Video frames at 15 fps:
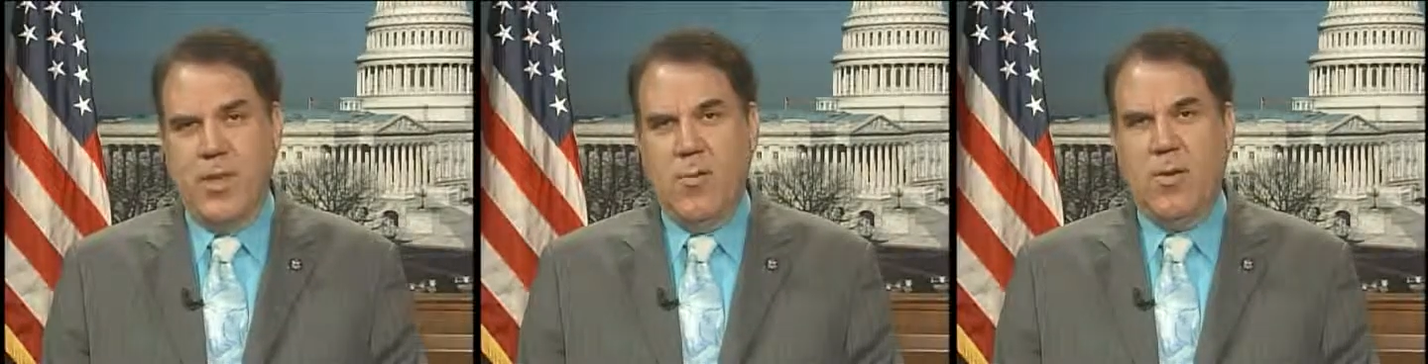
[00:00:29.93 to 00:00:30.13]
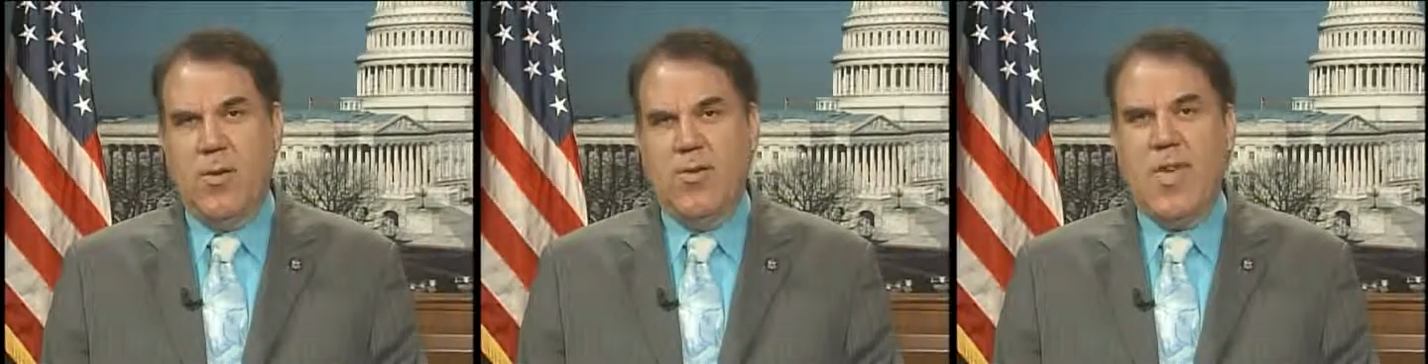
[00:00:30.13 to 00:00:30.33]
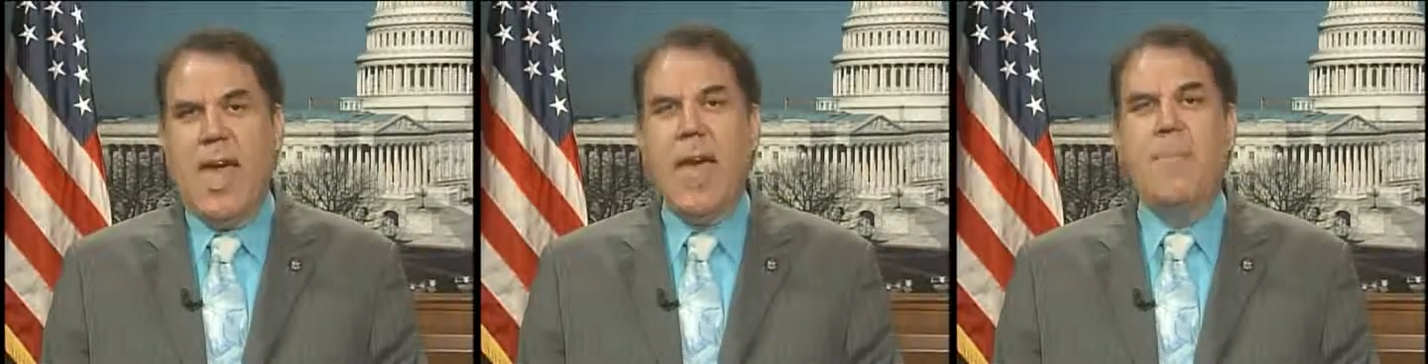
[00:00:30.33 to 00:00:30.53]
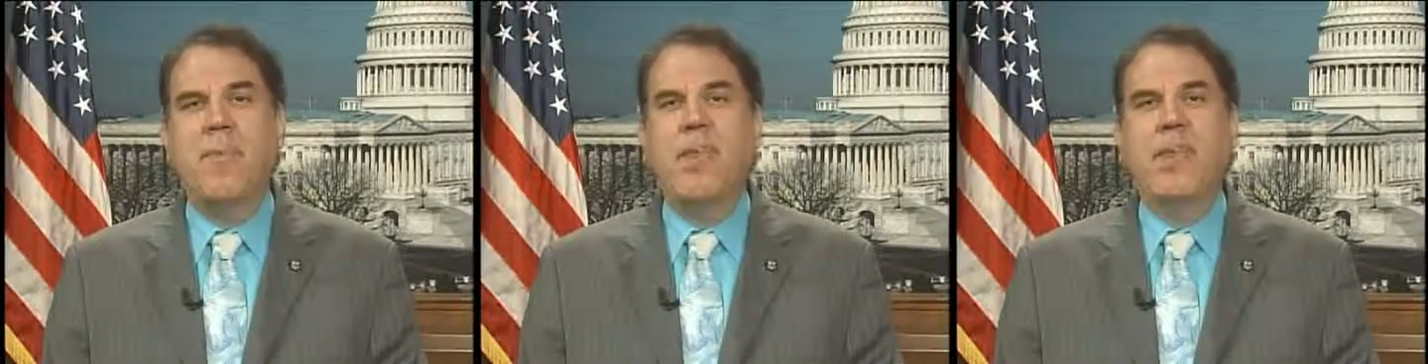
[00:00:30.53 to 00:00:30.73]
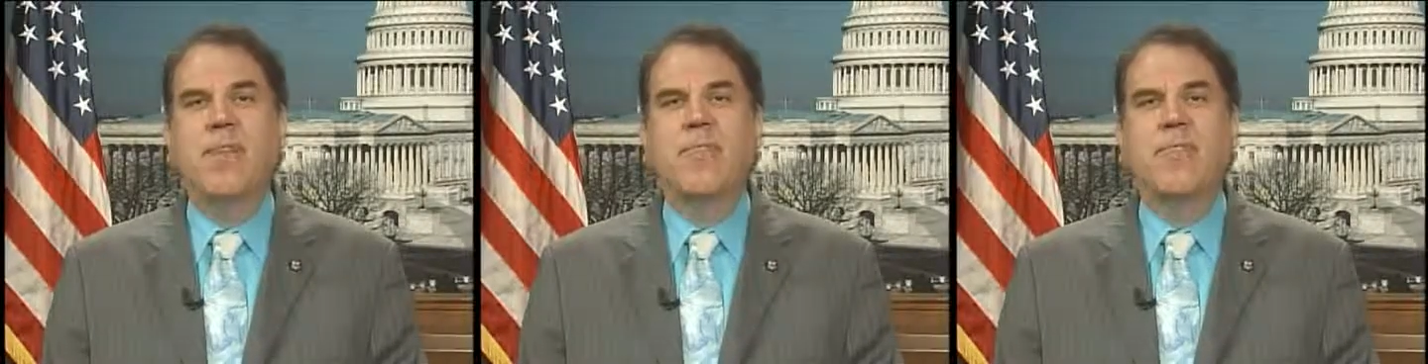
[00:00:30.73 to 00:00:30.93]
What is
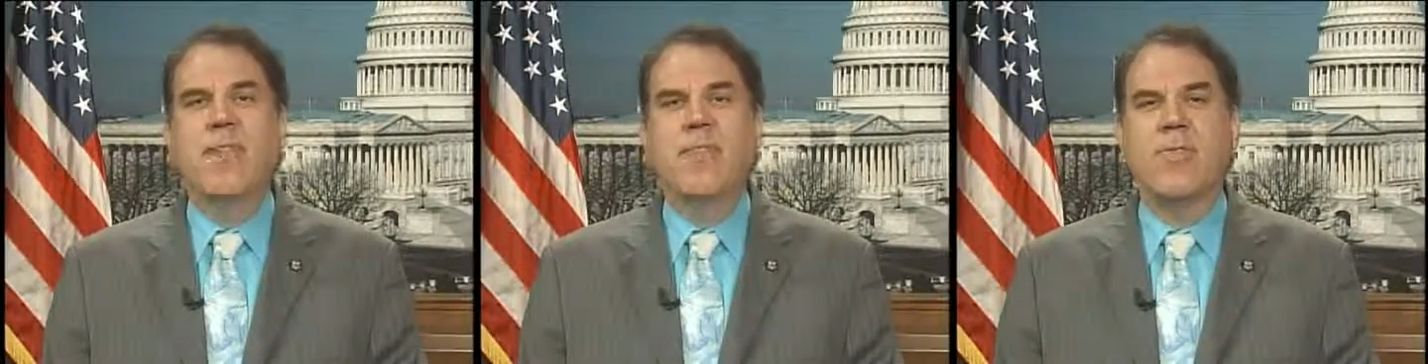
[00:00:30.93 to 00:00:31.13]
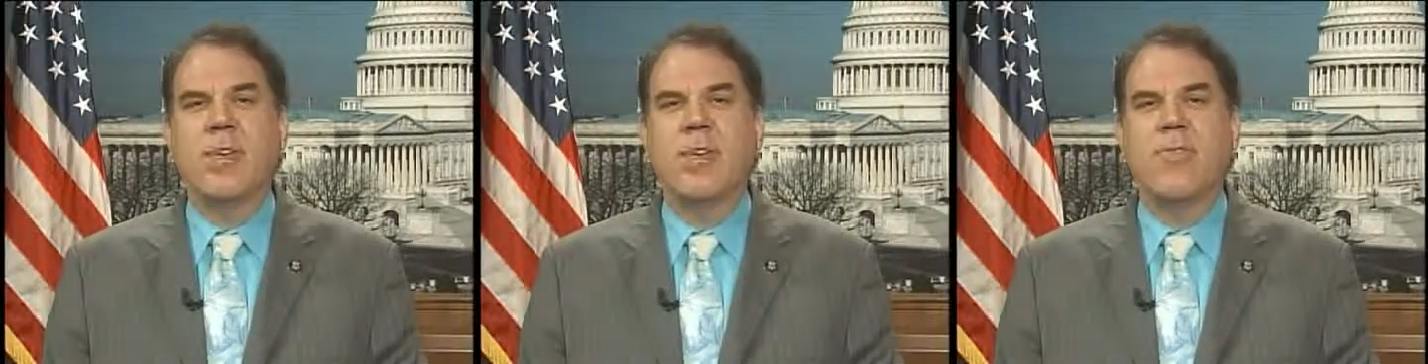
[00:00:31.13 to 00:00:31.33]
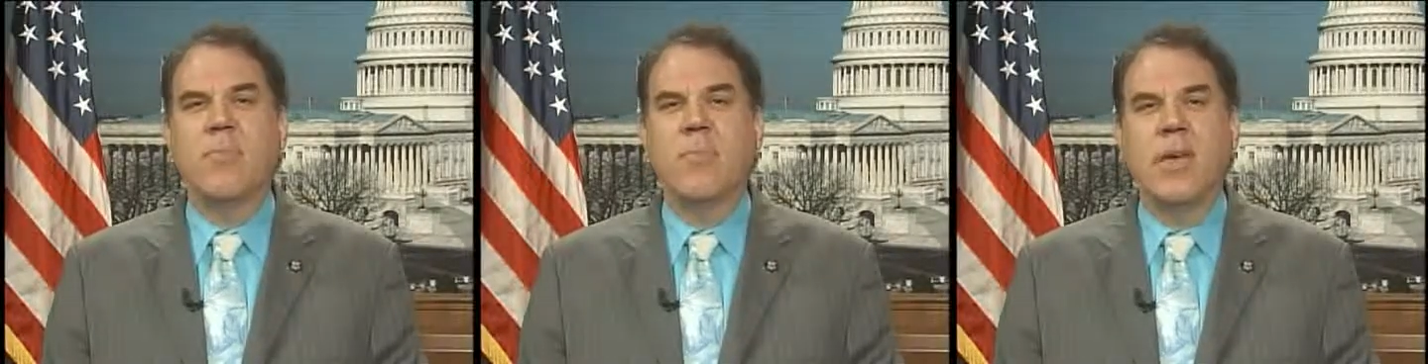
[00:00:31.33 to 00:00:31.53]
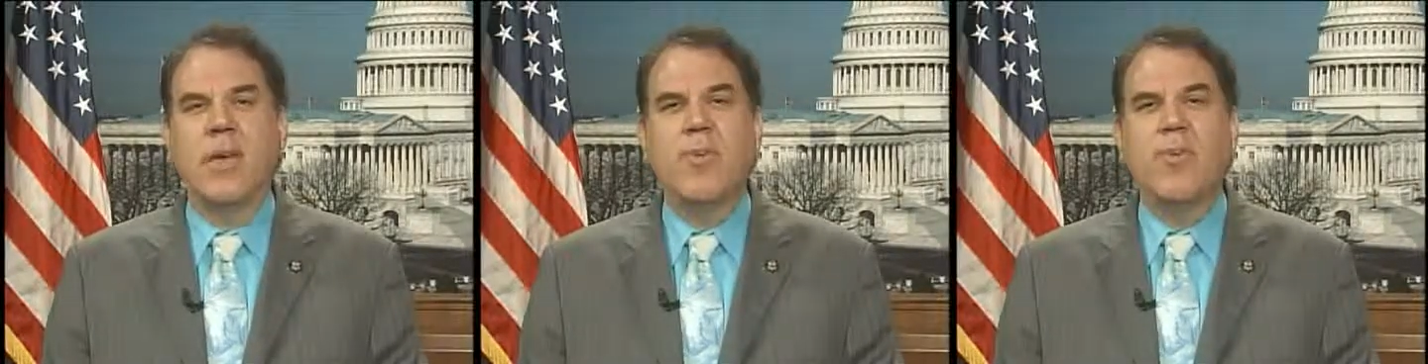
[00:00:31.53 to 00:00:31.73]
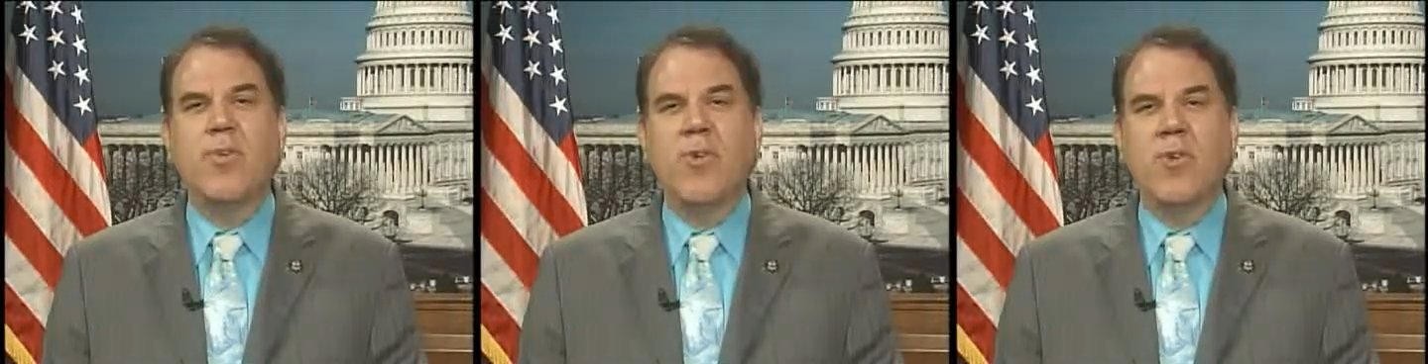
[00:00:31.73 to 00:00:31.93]
happening is that these
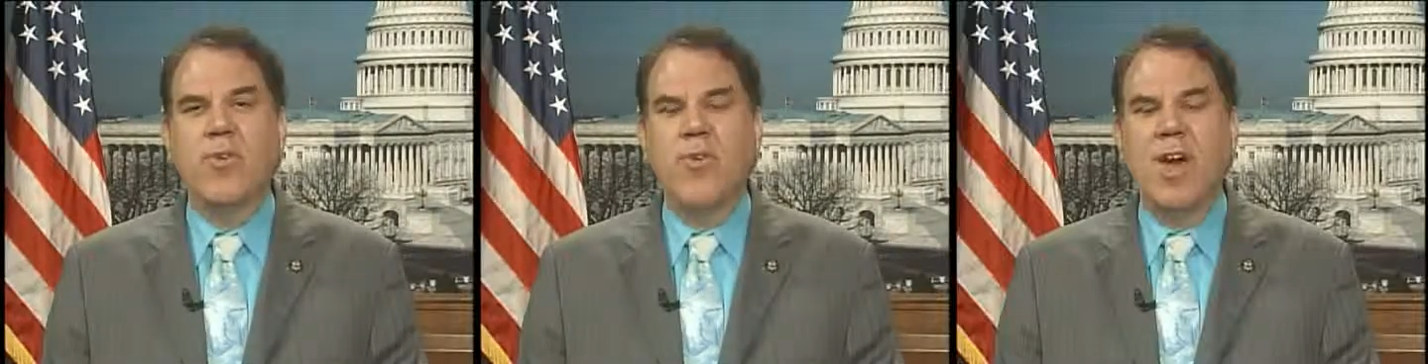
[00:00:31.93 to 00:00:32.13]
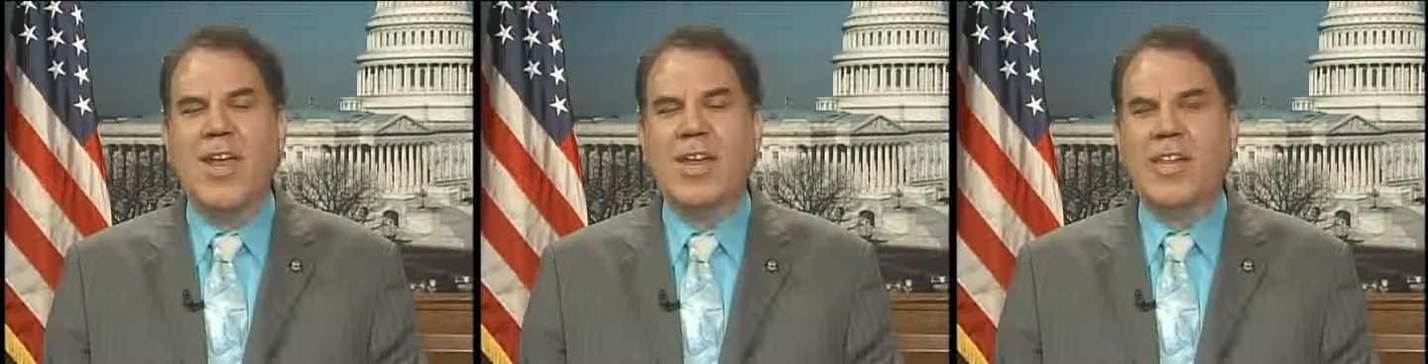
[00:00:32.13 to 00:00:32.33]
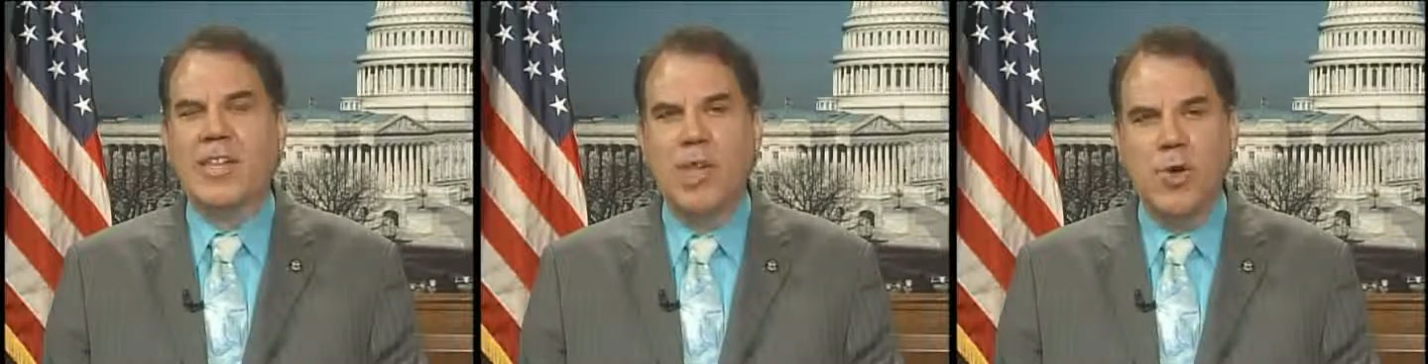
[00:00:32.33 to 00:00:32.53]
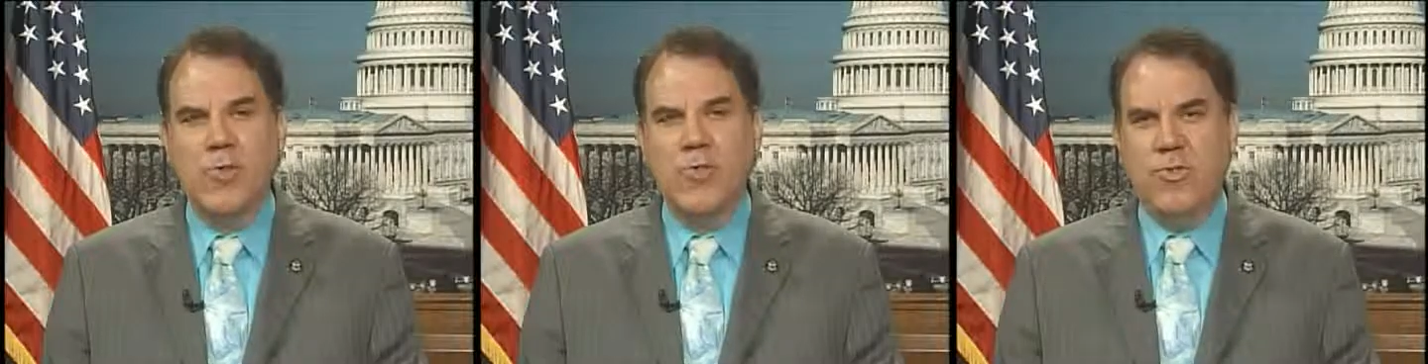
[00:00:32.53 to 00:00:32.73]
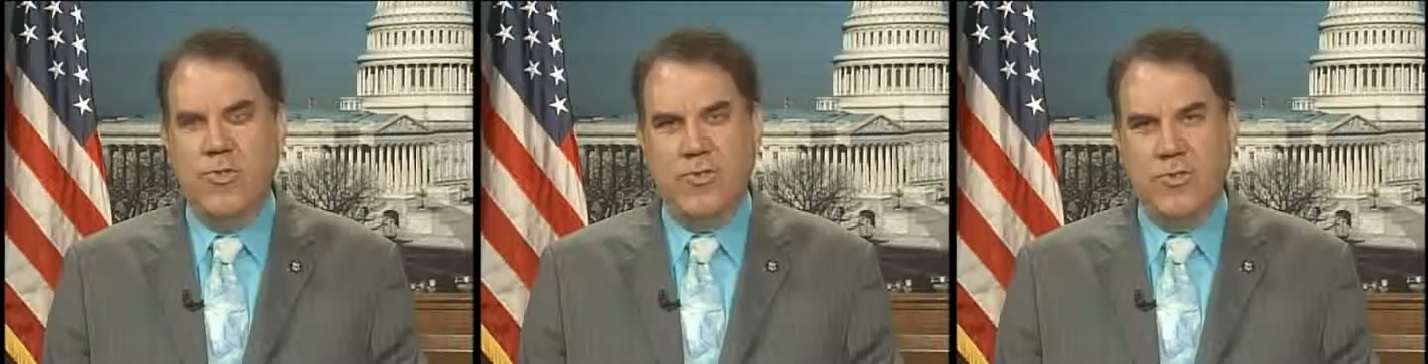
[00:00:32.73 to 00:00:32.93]
big bureaucratic loan
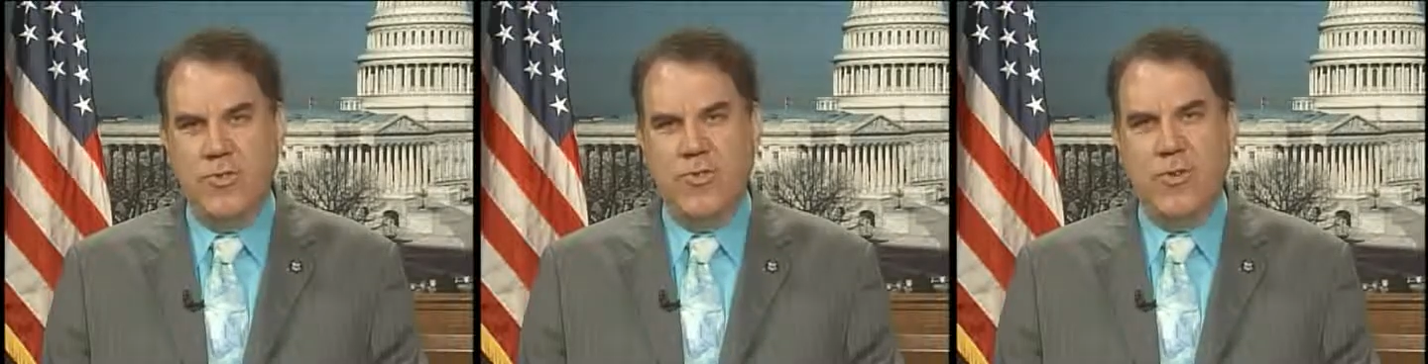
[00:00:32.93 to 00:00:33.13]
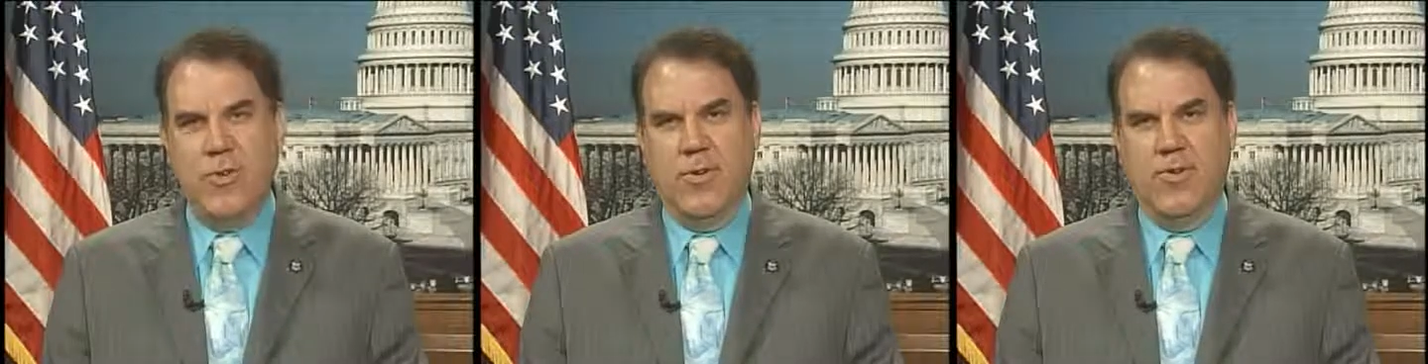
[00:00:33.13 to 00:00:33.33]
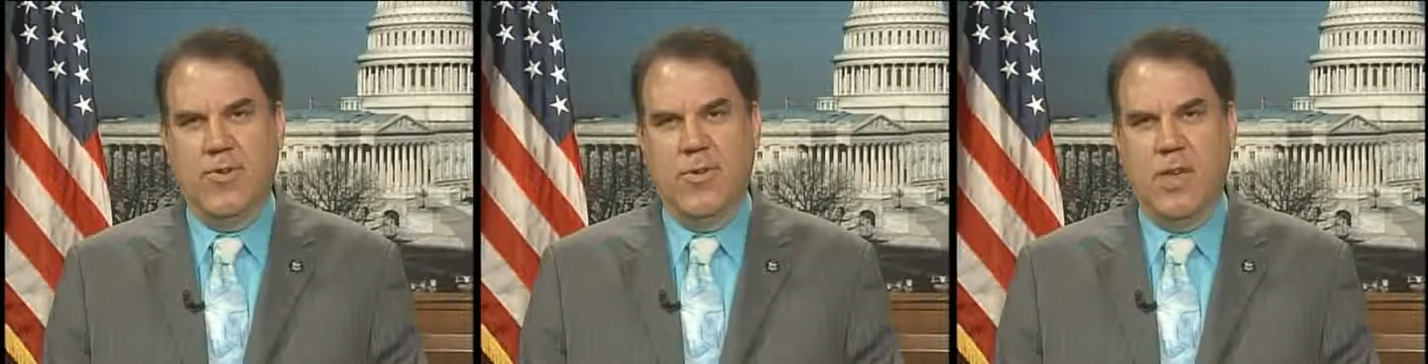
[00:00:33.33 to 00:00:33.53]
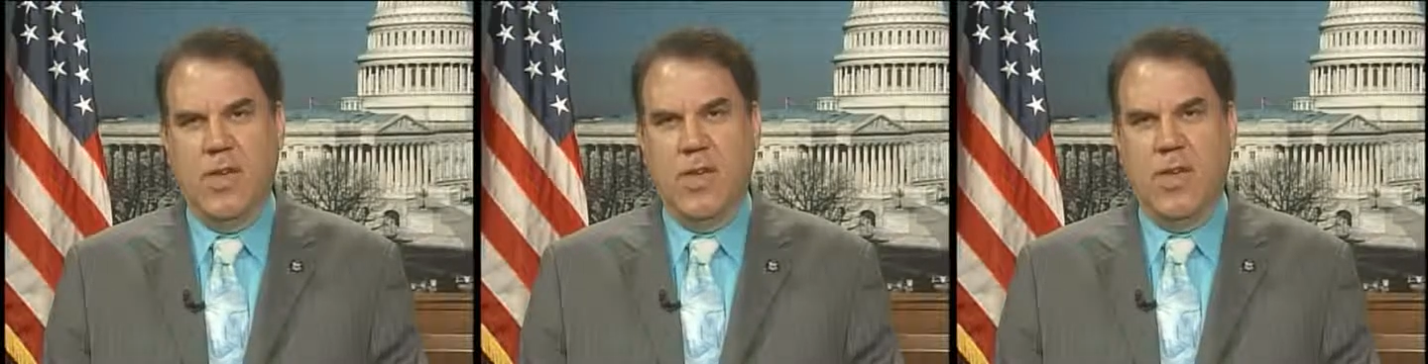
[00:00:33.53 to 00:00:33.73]
servicers